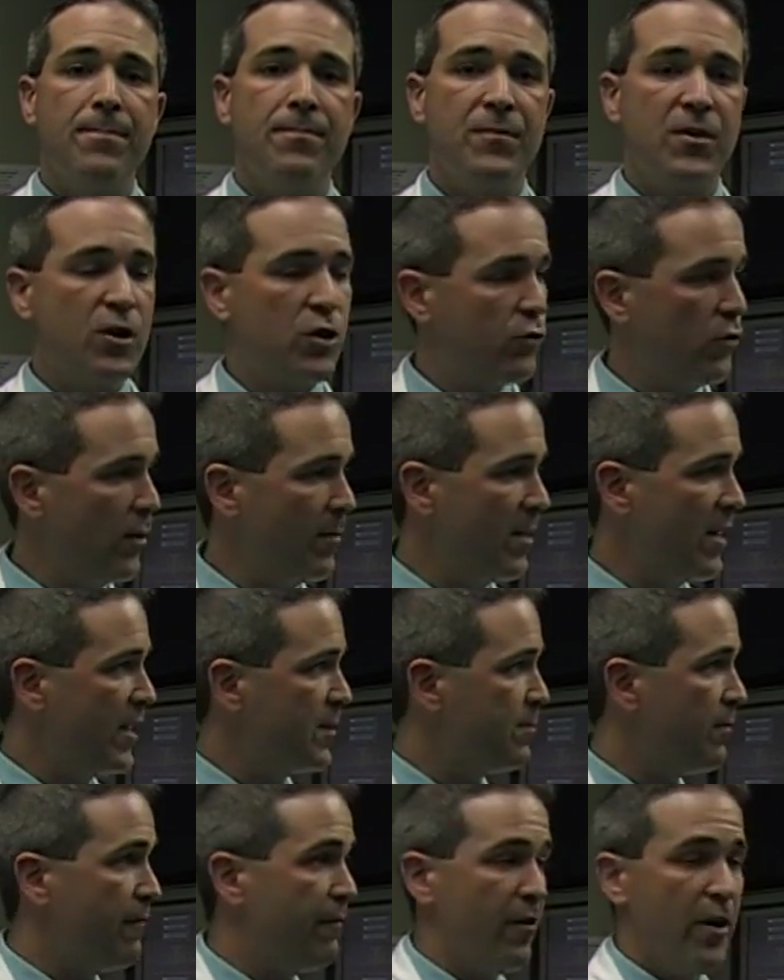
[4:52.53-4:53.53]
The treatment
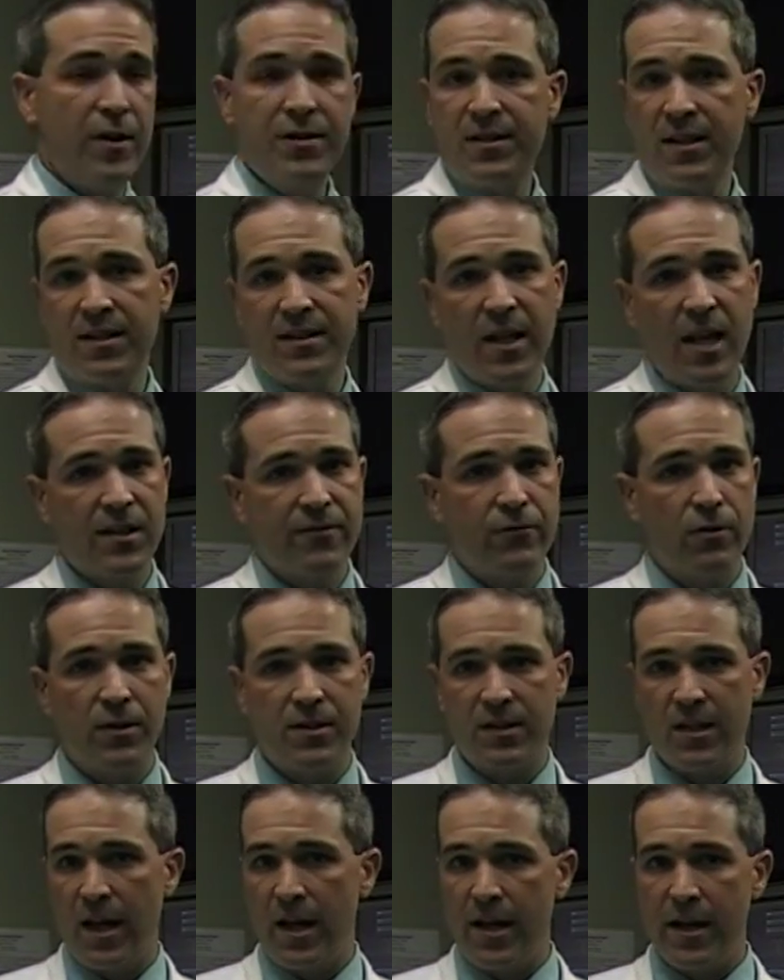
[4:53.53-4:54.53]
has been very successful.
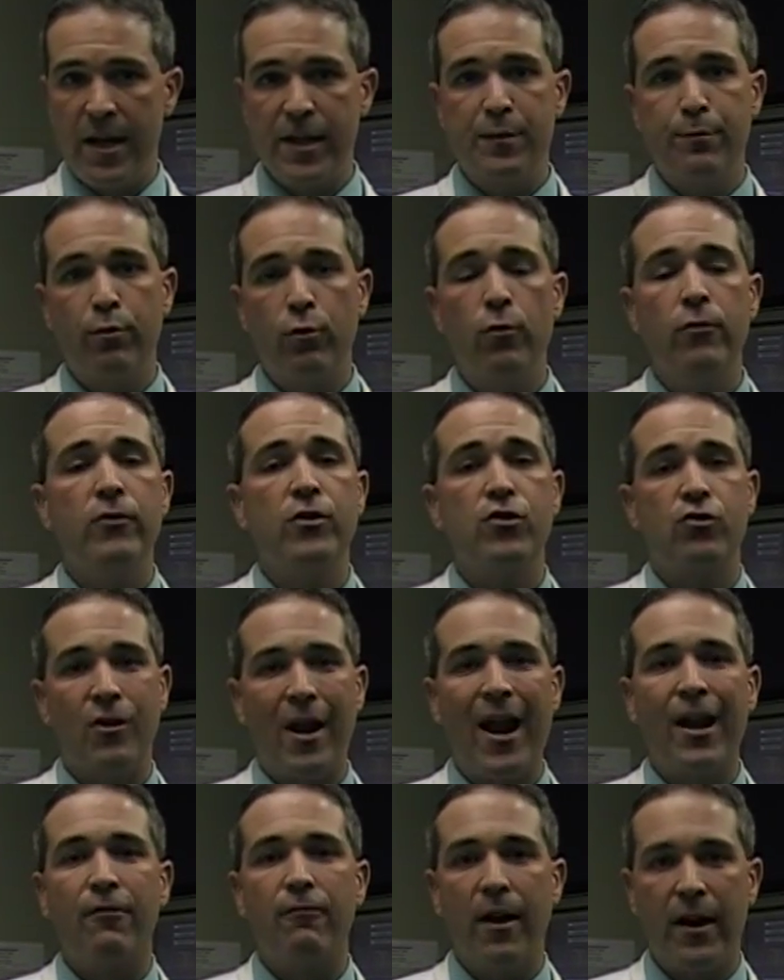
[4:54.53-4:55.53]
It's got a nice proven
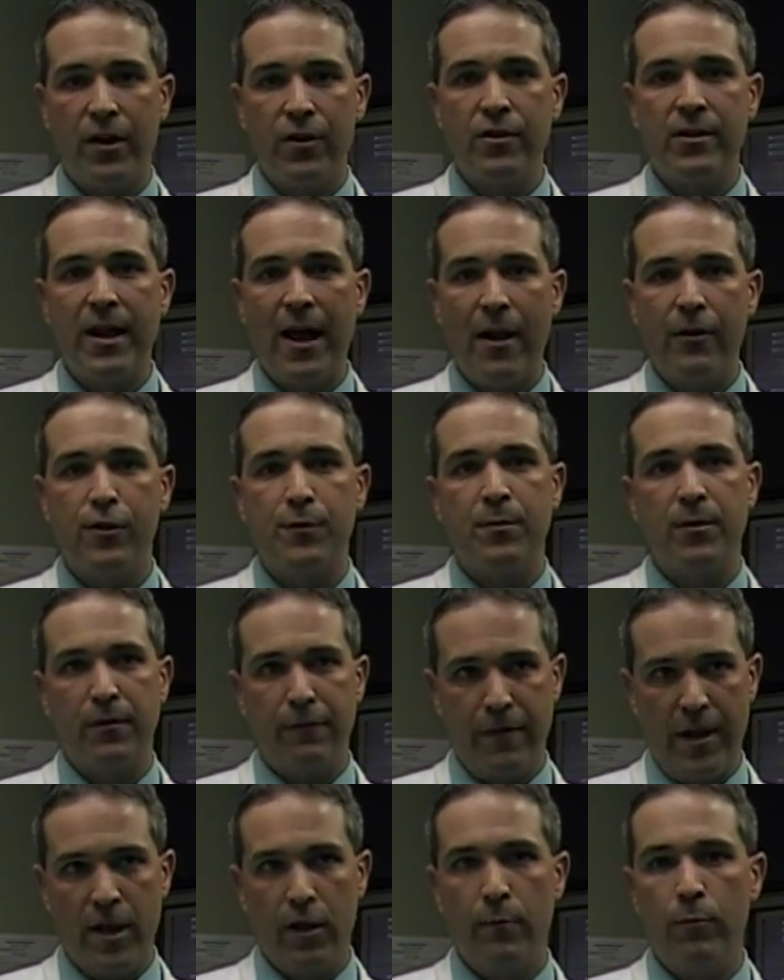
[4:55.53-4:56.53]
track record now. It's been
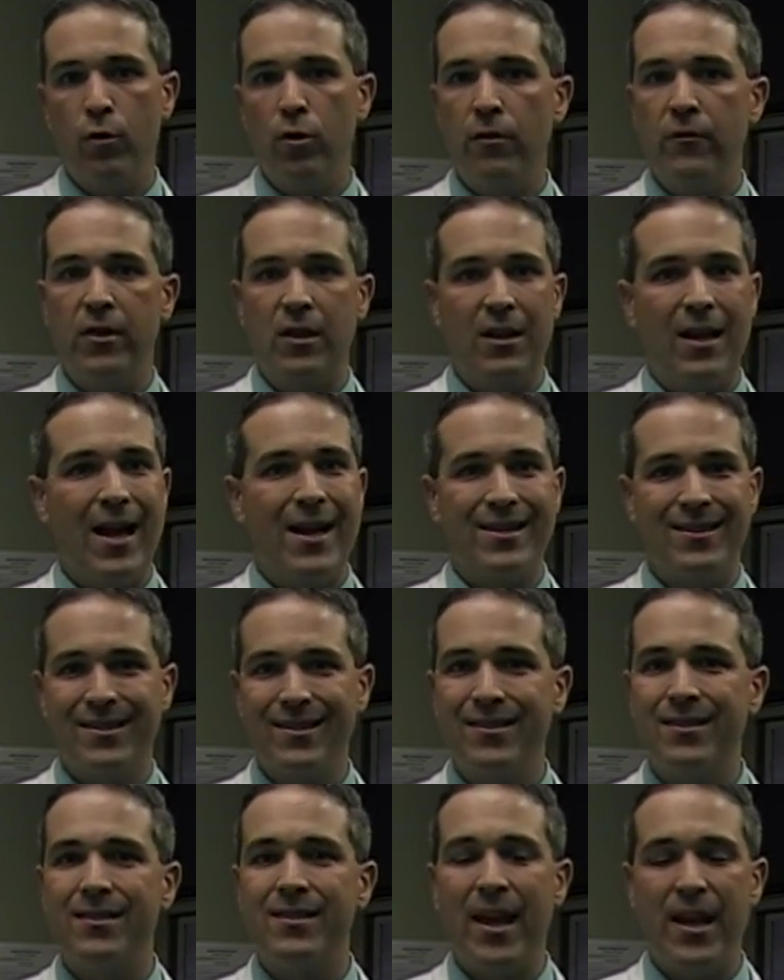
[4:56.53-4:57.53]
available over the
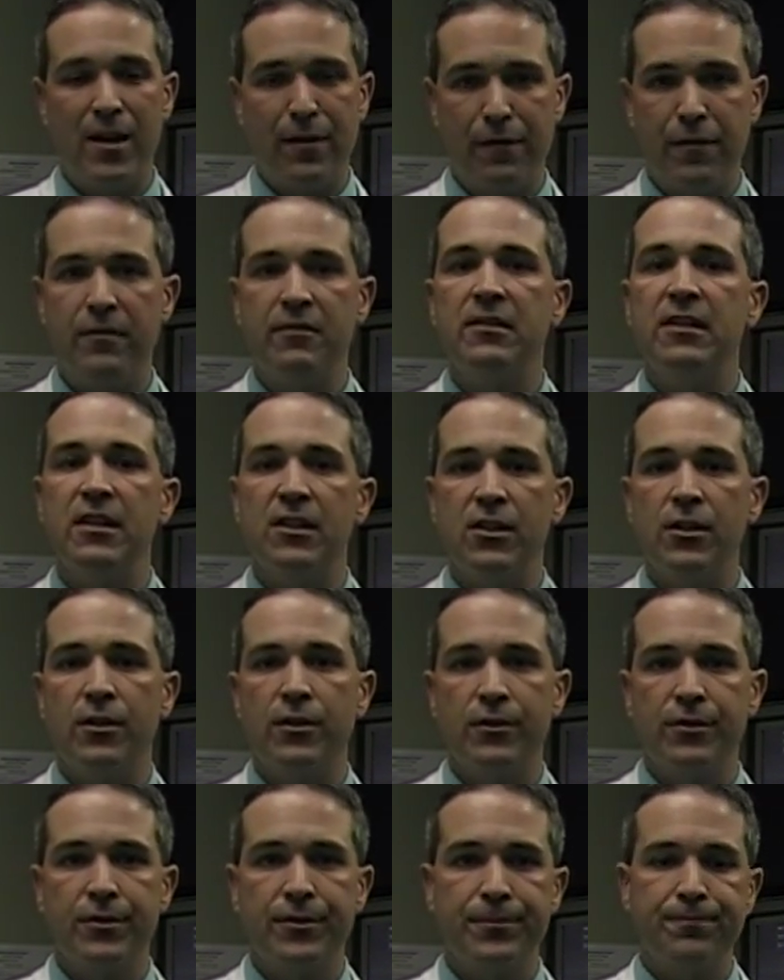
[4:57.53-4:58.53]
last 10 to 15
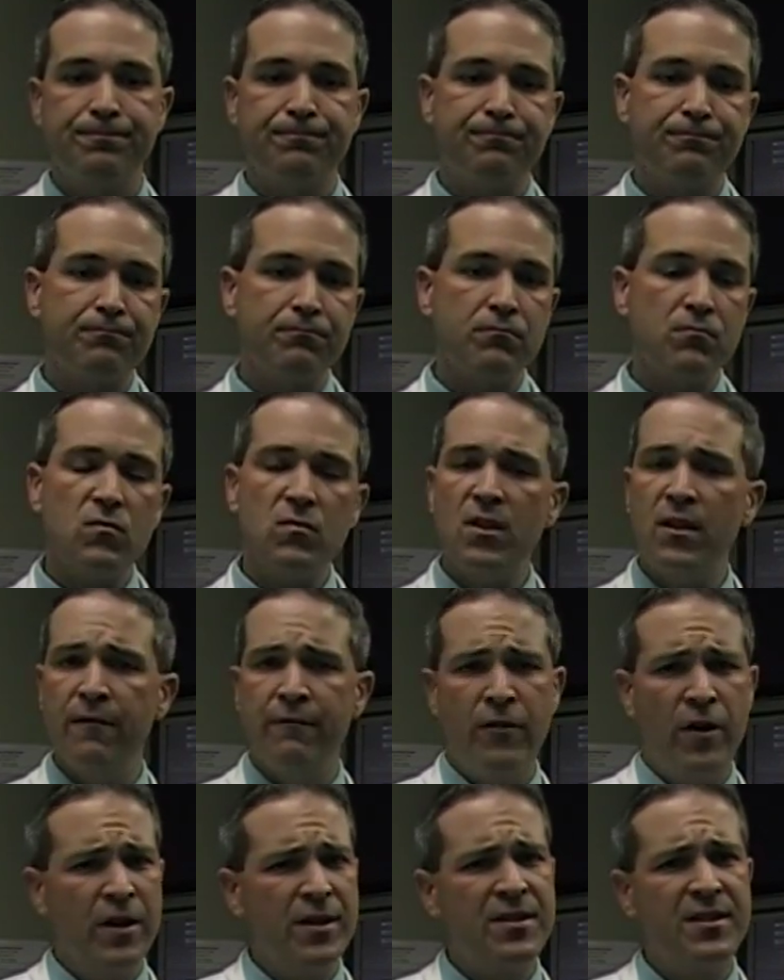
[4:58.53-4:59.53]
years.
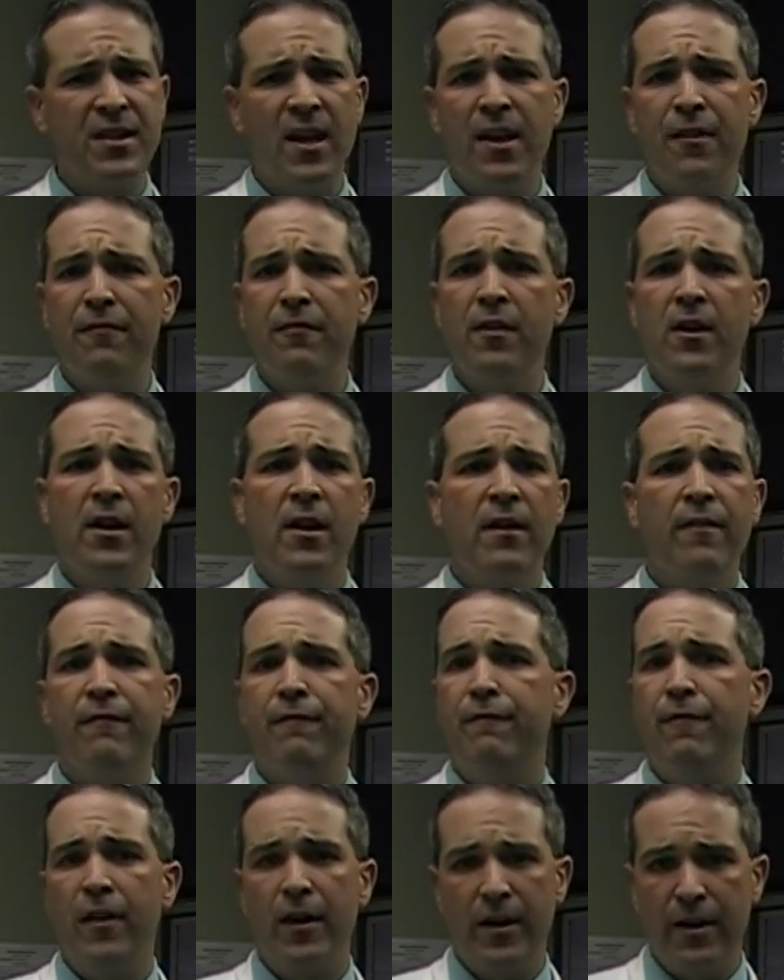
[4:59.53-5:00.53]
Very safe,
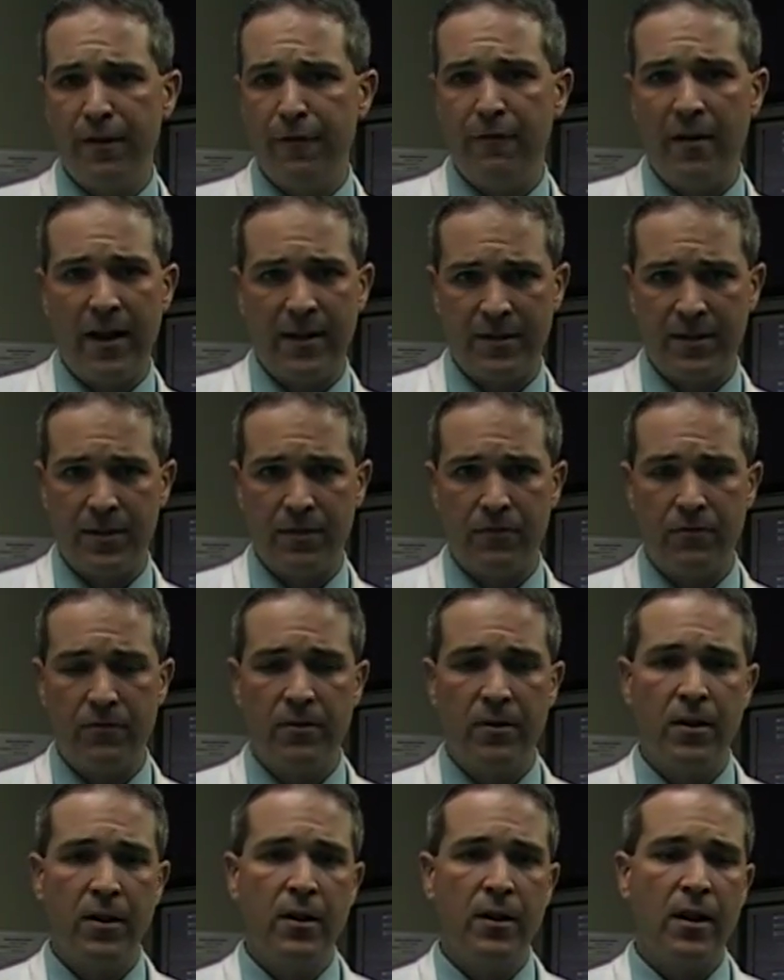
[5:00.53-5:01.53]
very effective.
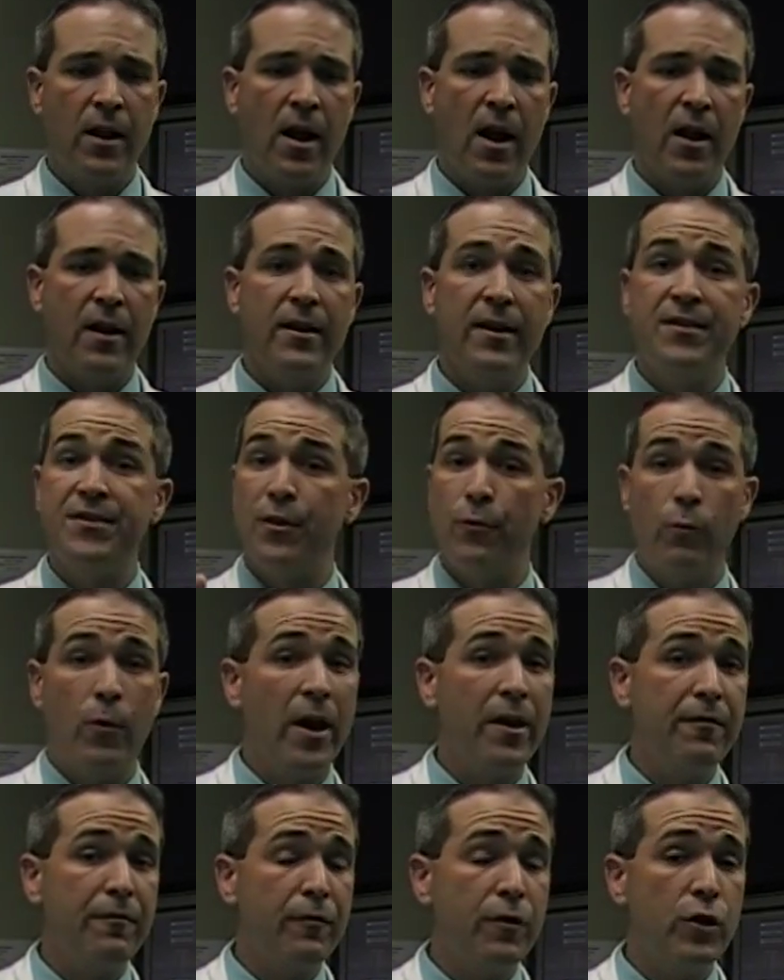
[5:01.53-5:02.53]
Is it
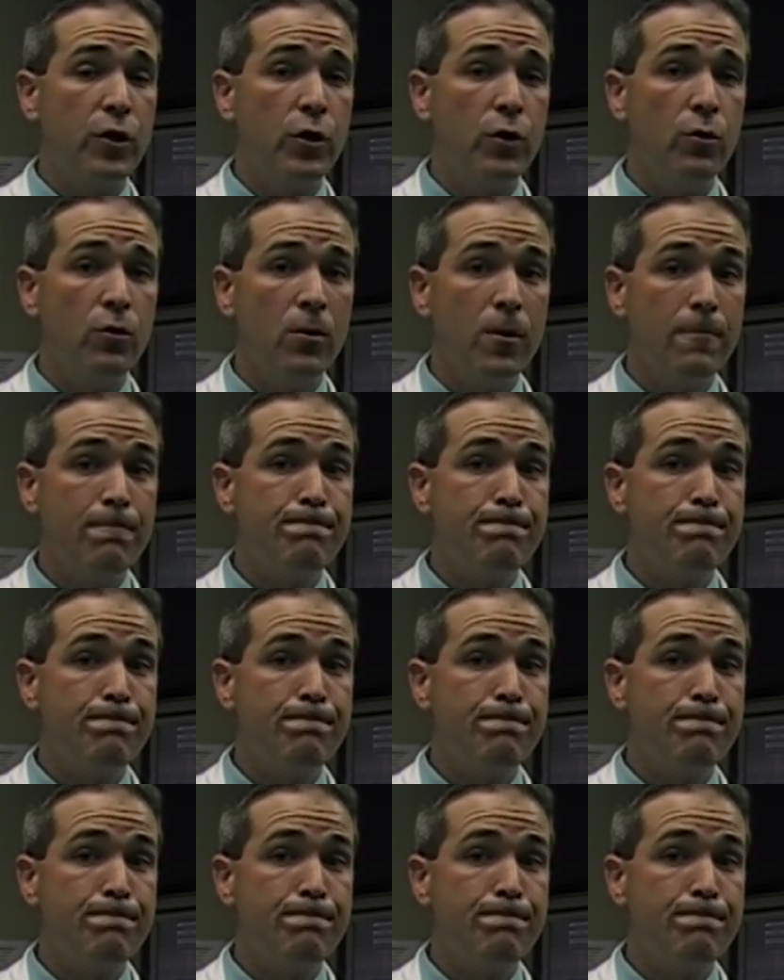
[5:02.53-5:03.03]
right for you?